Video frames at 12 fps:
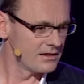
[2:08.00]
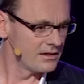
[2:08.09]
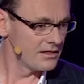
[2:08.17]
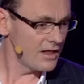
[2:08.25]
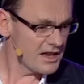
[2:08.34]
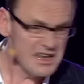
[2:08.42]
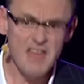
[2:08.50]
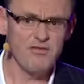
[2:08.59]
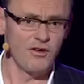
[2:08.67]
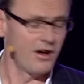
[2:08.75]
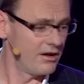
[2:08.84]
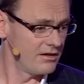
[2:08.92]
Like,
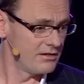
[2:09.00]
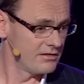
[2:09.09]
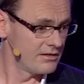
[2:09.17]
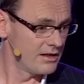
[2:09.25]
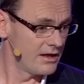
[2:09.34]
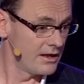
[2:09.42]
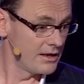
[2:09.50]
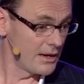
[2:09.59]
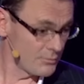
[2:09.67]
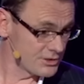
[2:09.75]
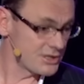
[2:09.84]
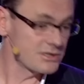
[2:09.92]
never.
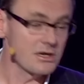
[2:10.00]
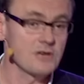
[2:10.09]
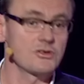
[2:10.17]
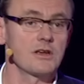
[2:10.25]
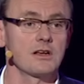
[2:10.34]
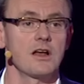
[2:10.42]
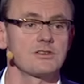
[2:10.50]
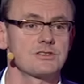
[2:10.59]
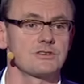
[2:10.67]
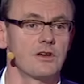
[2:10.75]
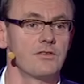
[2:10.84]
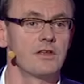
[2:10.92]
Anyone says, can I try your glasses
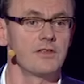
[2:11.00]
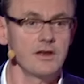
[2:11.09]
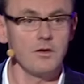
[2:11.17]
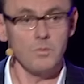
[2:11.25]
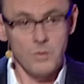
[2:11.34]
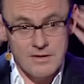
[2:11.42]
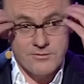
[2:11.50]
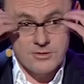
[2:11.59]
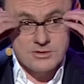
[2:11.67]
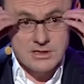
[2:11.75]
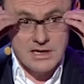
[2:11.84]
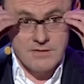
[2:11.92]
on? They don't wait for you
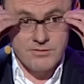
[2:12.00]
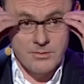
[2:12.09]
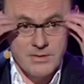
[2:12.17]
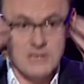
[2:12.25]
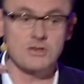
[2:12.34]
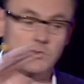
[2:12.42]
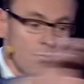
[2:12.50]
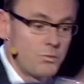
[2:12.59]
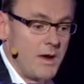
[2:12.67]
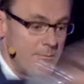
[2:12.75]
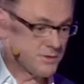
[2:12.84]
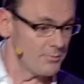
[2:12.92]
to give them. They just
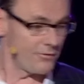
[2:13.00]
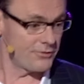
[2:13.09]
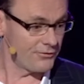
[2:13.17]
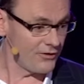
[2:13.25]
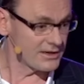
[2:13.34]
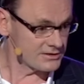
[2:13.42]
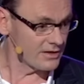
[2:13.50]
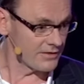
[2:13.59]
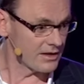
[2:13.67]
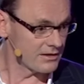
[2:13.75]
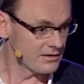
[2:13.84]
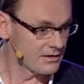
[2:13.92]
whip them off your face, don't
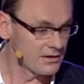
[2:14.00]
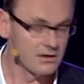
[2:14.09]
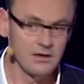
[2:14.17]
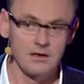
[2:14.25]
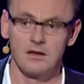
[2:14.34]
they?